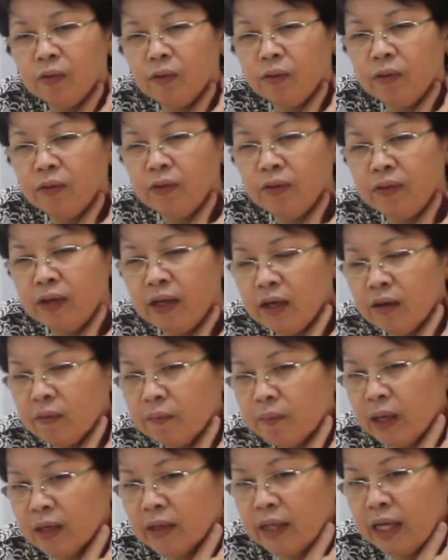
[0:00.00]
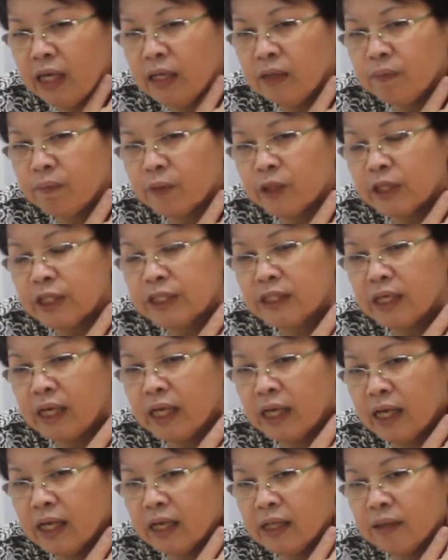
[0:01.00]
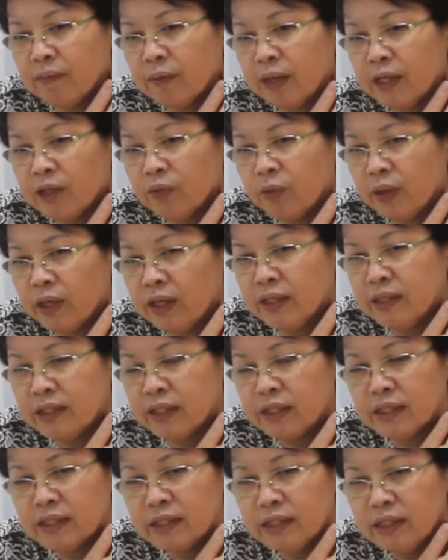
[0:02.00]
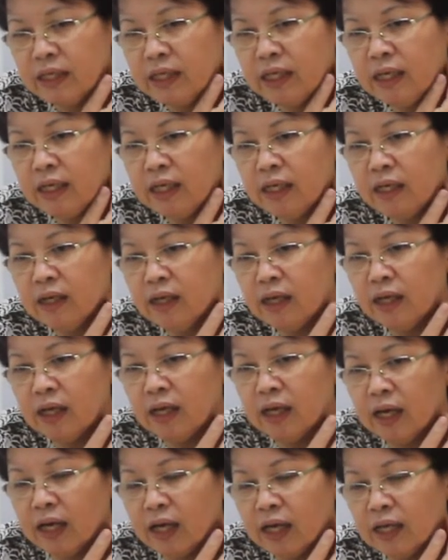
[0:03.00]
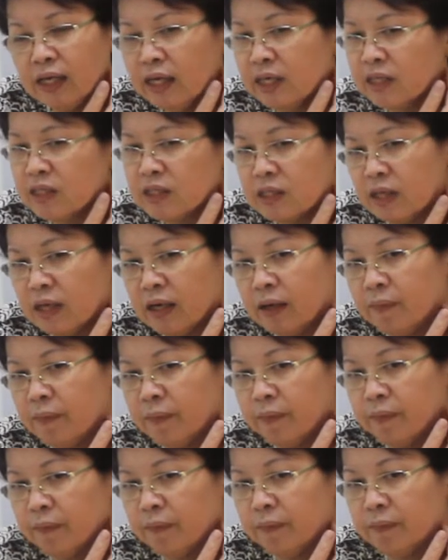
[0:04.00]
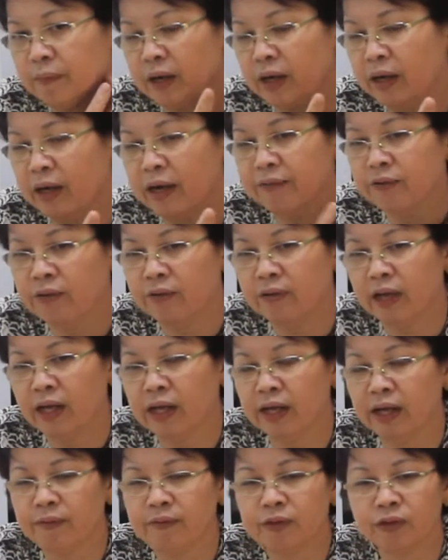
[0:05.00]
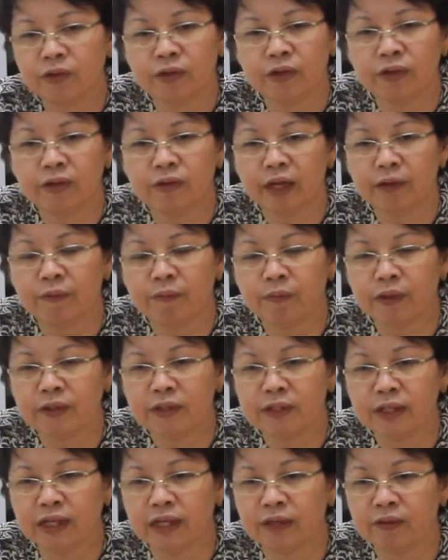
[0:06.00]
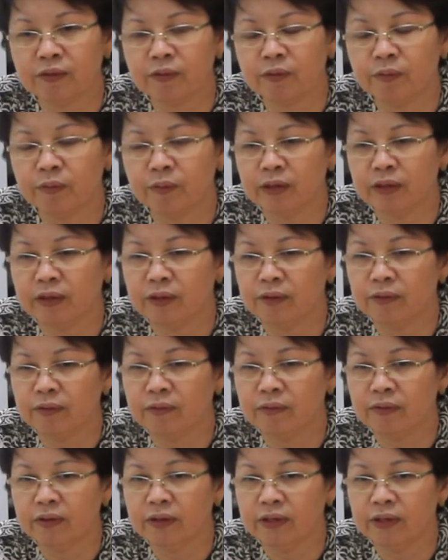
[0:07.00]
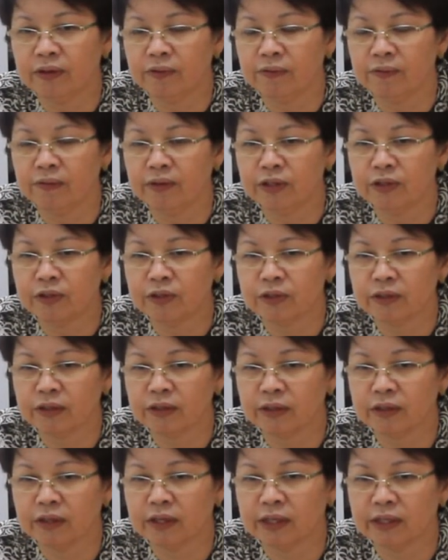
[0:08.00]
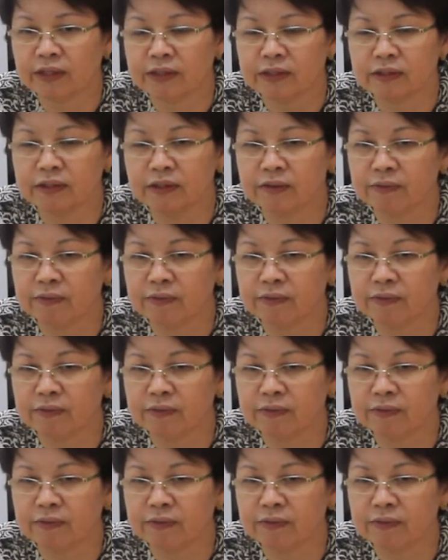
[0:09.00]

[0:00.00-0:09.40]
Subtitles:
We think about 8% by 2016, and yes. after that, I'm sure 10% will be within reach in the next